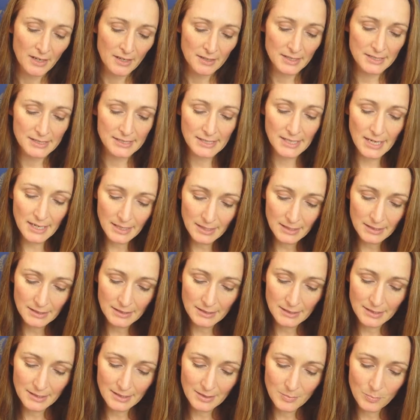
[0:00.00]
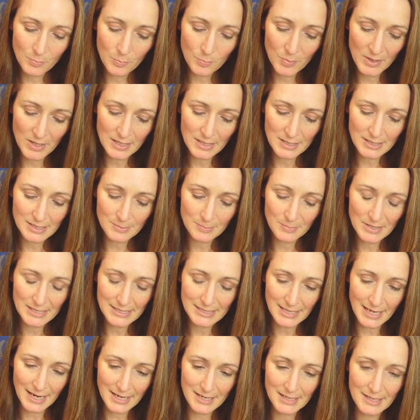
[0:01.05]
The second biggest
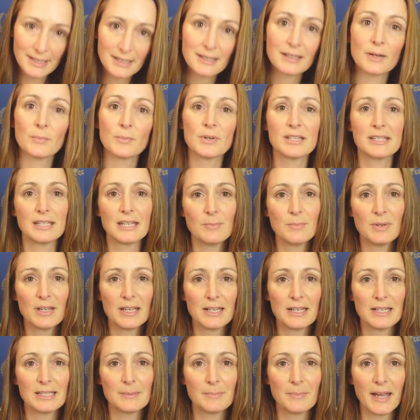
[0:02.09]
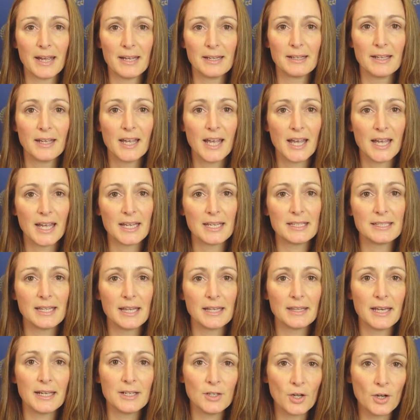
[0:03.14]
mistake that we see beginners make is
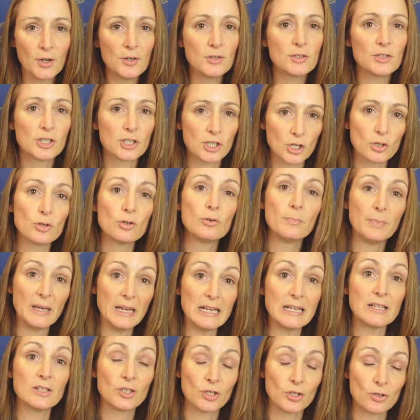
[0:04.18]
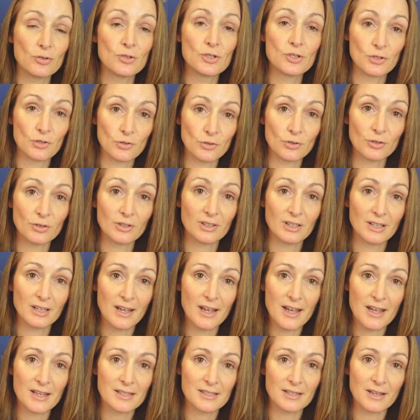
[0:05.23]
that they go too big too soon.
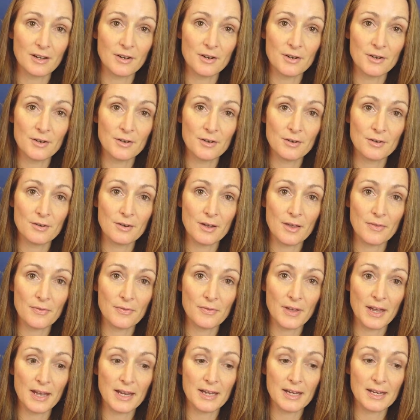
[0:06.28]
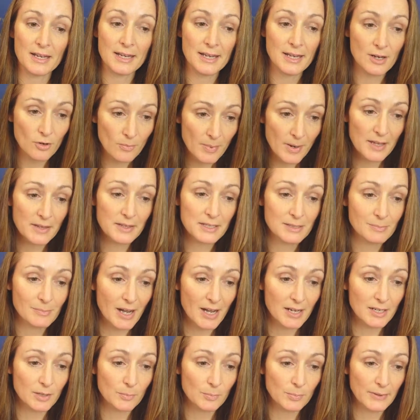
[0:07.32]
So they hear about this
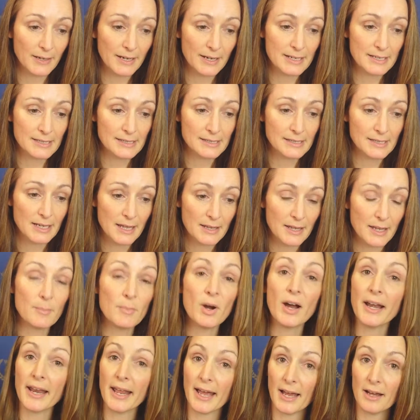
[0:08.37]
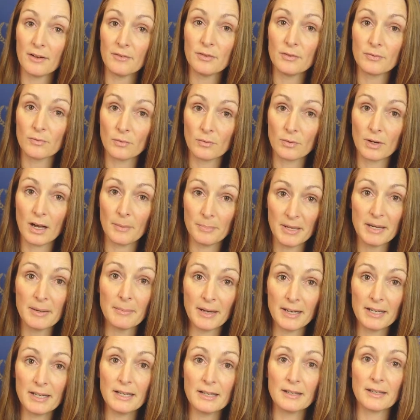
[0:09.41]
marketplace. They might have a bit of money,